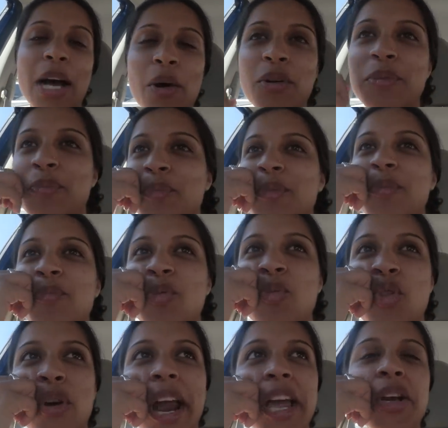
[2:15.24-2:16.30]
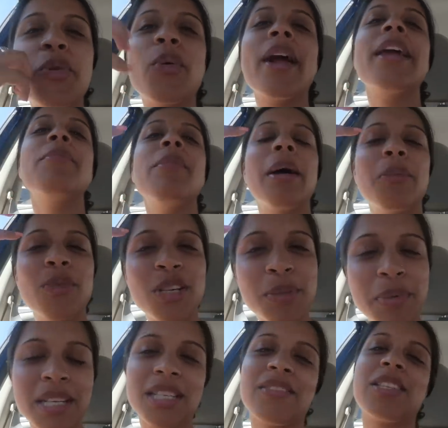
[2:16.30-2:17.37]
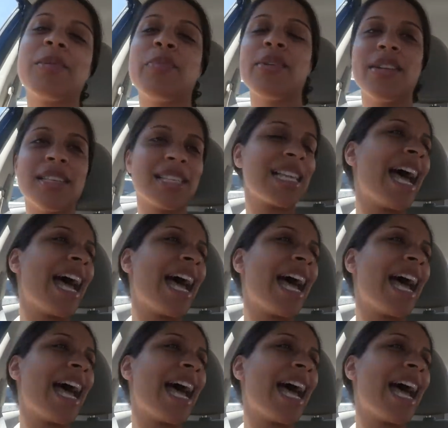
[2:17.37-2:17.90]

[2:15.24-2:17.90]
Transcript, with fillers: that will create great memories because of experience.